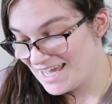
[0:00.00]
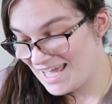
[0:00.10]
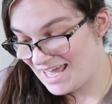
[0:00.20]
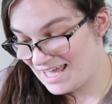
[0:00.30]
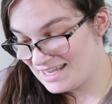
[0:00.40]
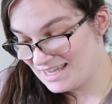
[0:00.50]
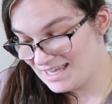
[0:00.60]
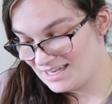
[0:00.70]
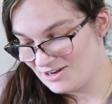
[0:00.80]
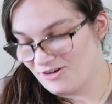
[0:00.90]
And
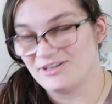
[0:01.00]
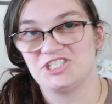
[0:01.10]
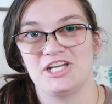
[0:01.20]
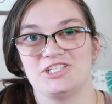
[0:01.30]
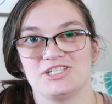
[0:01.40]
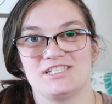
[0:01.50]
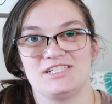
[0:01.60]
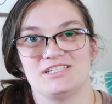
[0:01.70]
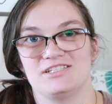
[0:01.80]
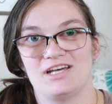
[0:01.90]
then, you know, it changes
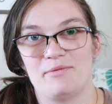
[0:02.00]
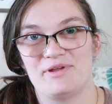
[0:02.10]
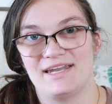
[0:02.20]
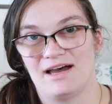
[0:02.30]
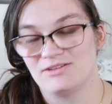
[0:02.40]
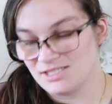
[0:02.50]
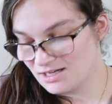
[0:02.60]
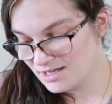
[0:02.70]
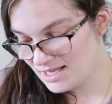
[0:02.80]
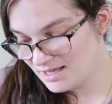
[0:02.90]
to up and down
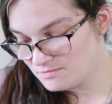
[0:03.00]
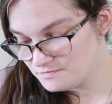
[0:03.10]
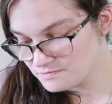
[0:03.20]
stockinette.